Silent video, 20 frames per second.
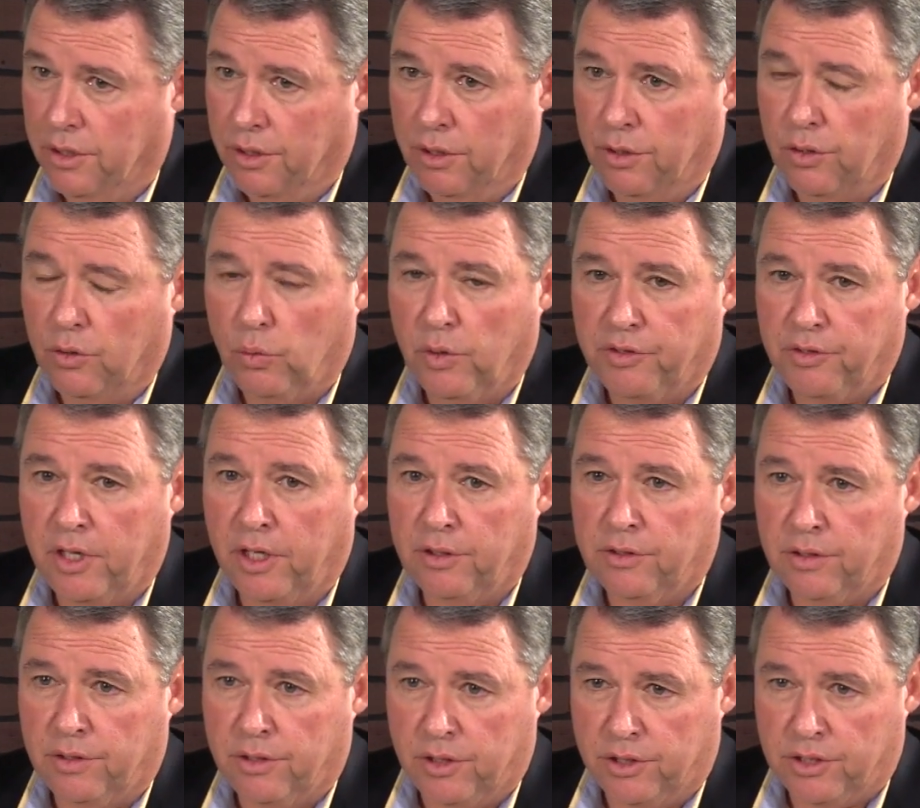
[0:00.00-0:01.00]
You know, one
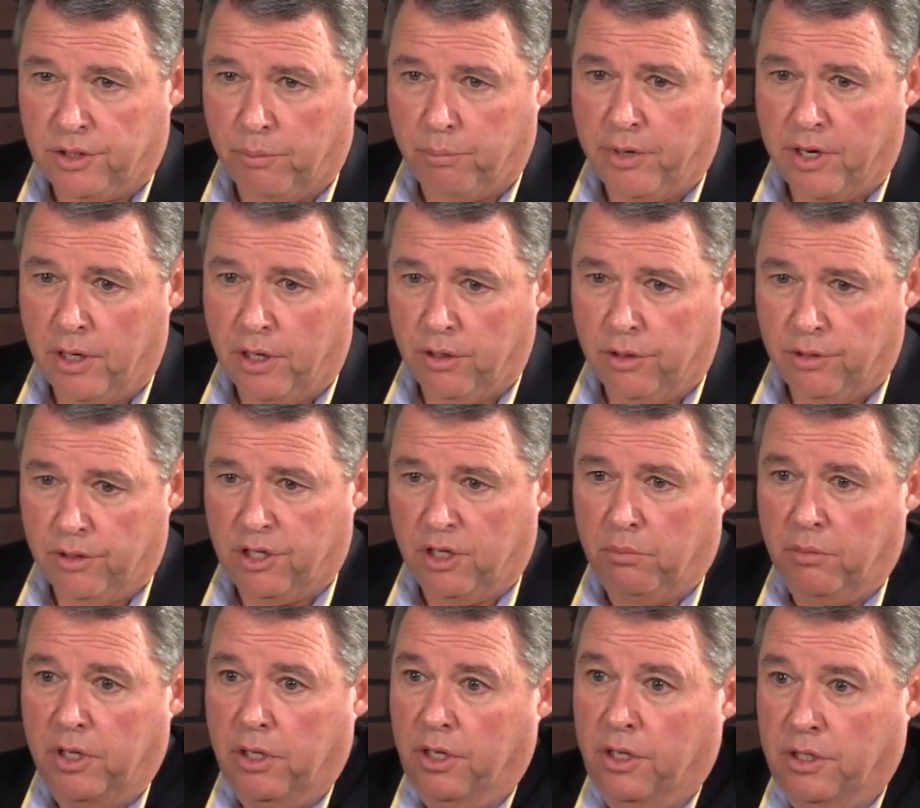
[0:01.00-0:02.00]
thing that's apparent to
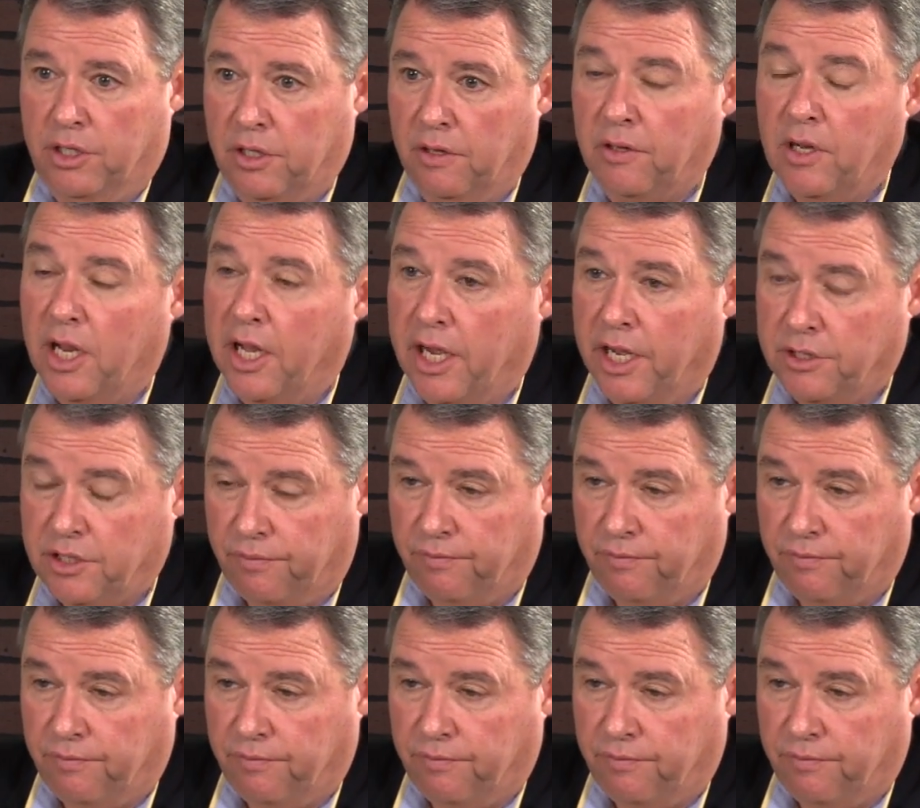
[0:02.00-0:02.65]
me is in the last